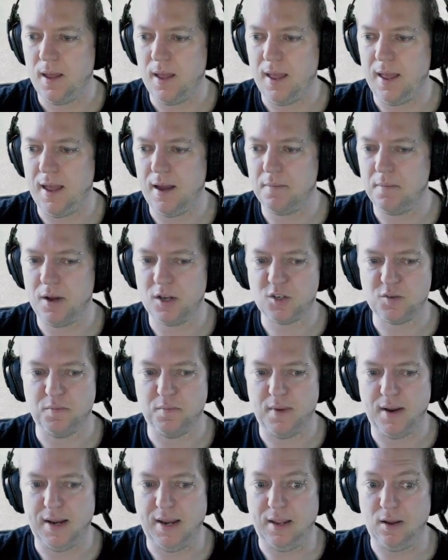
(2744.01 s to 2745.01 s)
how much
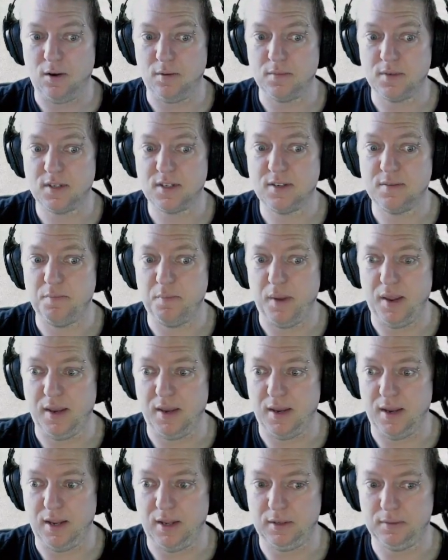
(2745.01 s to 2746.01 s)
money I'm
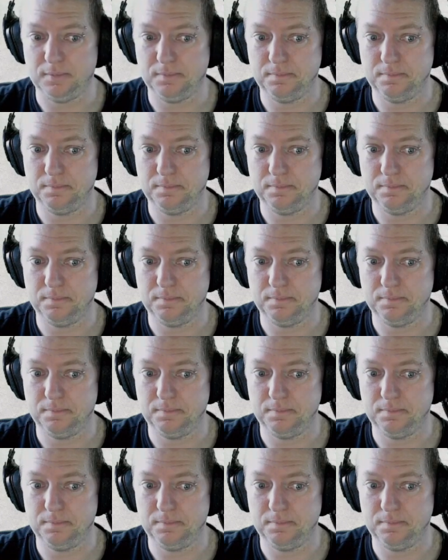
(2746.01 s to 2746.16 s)
spending.